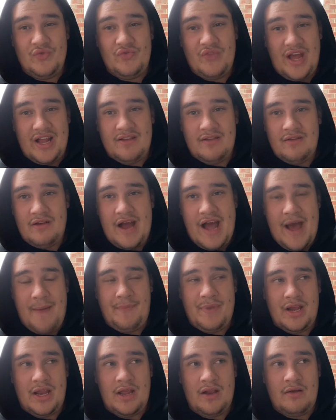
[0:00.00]
that's not
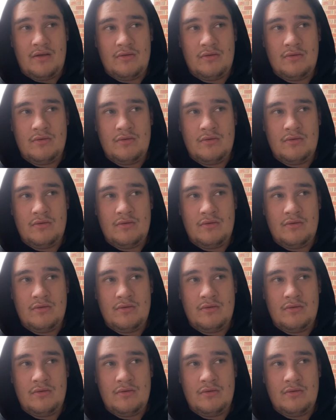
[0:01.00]
happening.